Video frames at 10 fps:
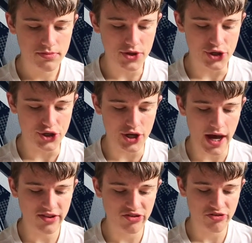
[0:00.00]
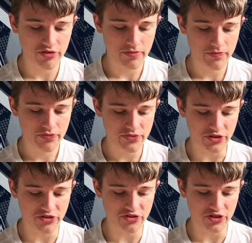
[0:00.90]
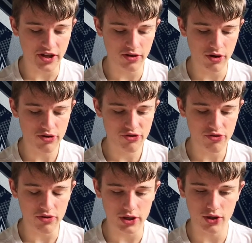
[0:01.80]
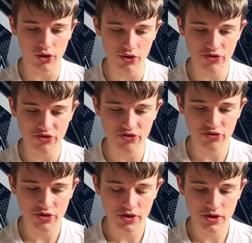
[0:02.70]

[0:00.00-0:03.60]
the Jets, the Steelers, the Colts,